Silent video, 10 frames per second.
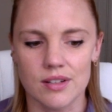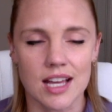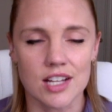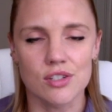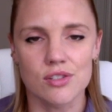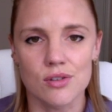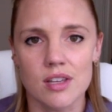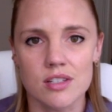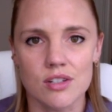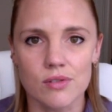National
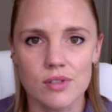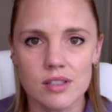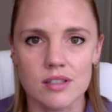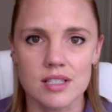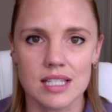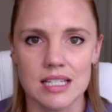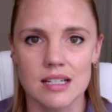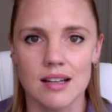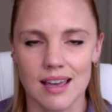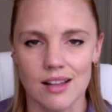Association of Realtors
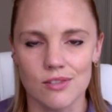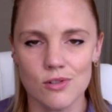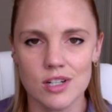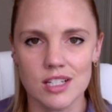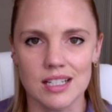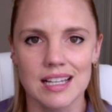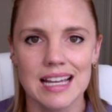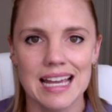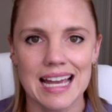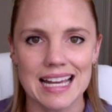in California
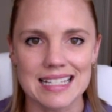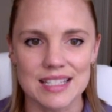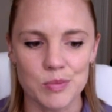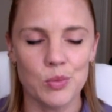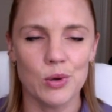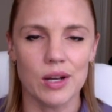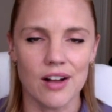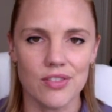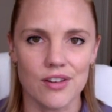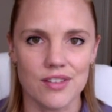has put
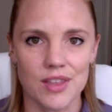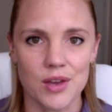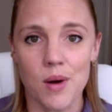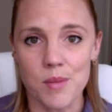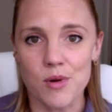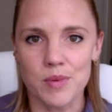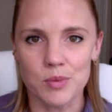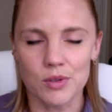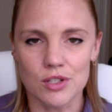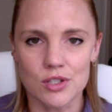out there that they want more
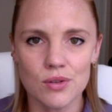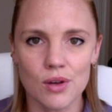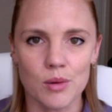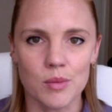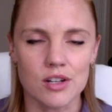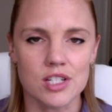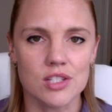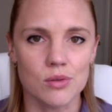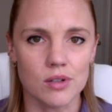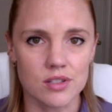people to do the home energy
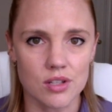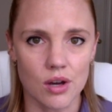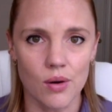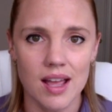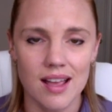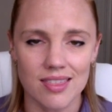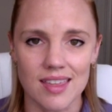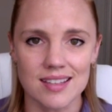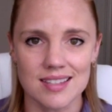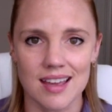score. So
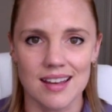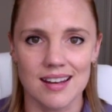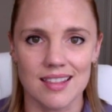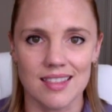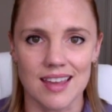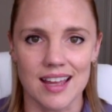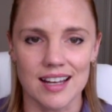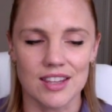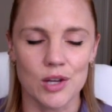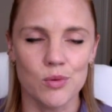they said
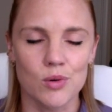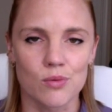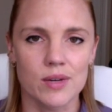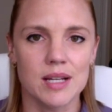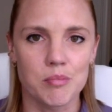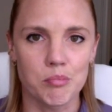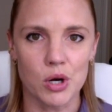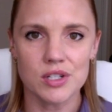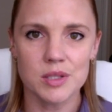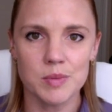that they would
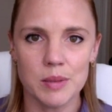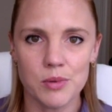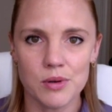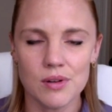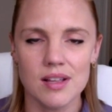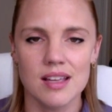reimburse people